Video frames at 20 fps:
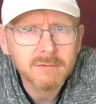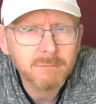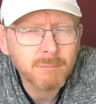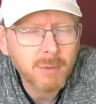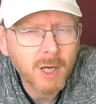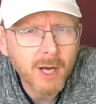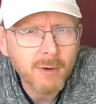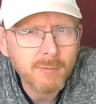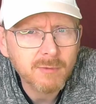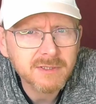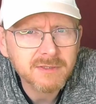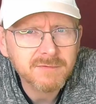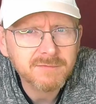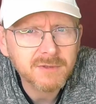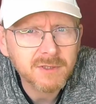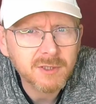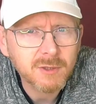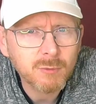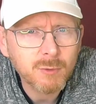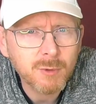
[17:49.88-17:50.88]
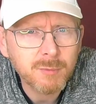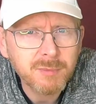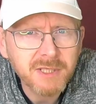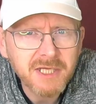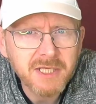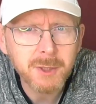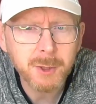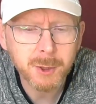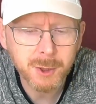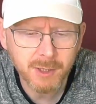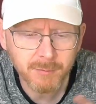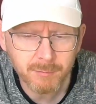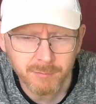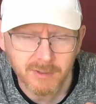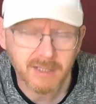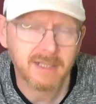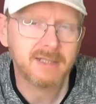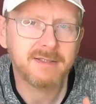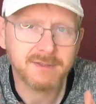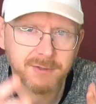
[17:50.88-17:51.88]
Pirates of the Caribbean
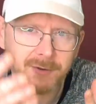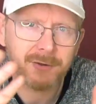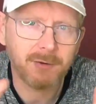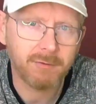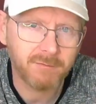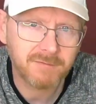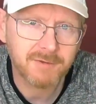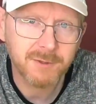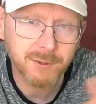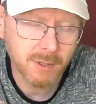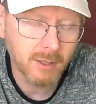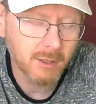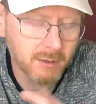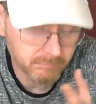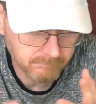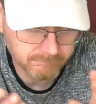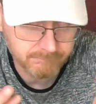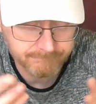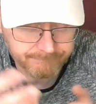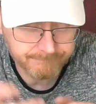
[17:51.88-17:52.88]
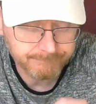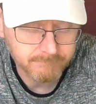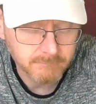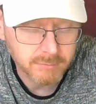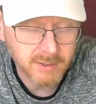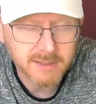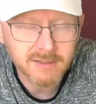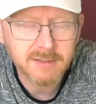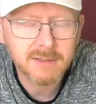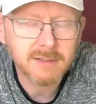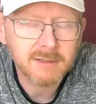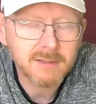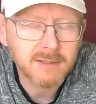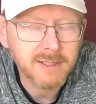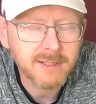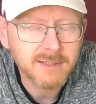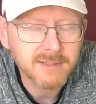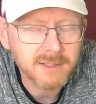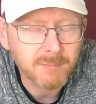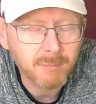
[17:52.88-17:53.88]
ship. It's not official, but
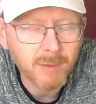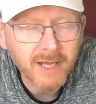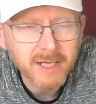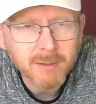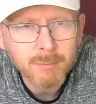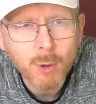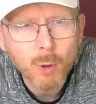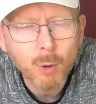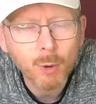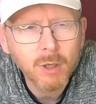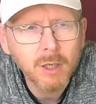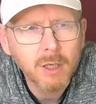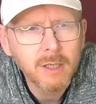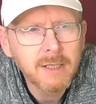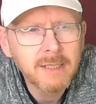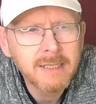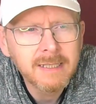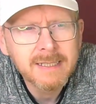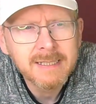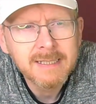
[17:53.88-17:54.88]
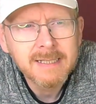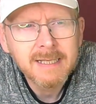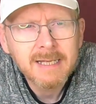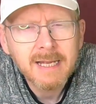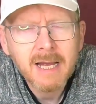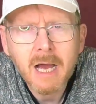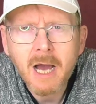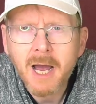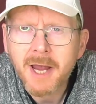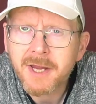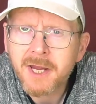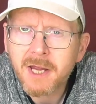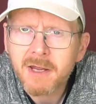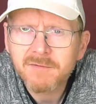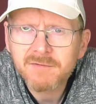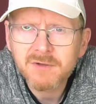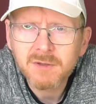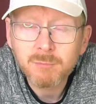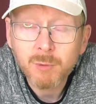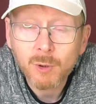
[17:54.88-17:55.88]
it's a Black Pearl. I
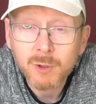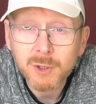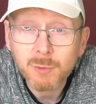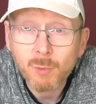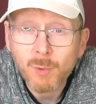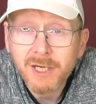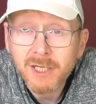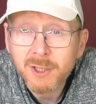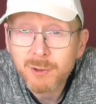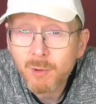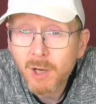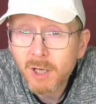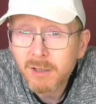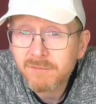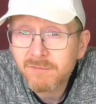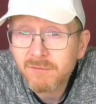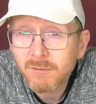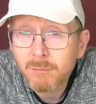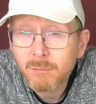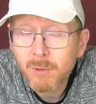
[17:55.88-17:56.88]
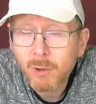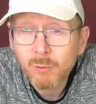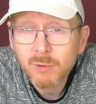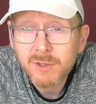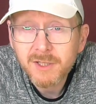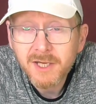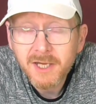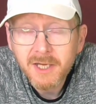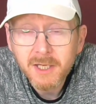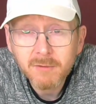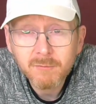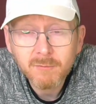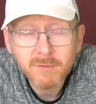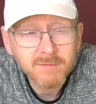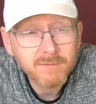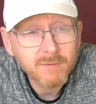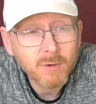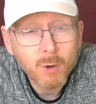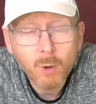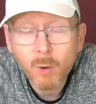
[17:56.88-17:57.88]
have the body wing truck from Mold King
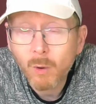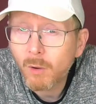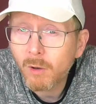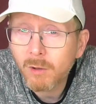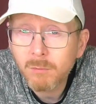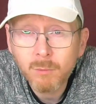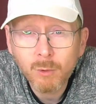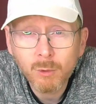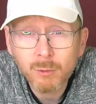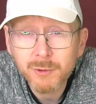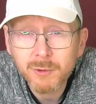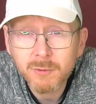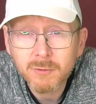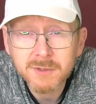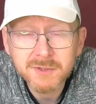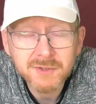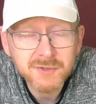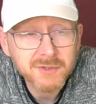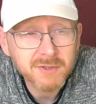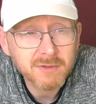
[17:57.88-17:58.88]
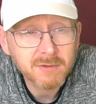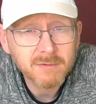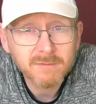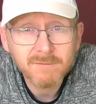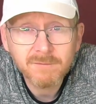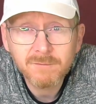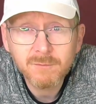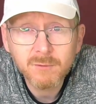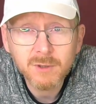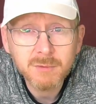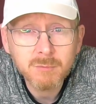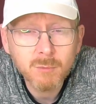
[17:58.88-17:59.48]
with all motors, fully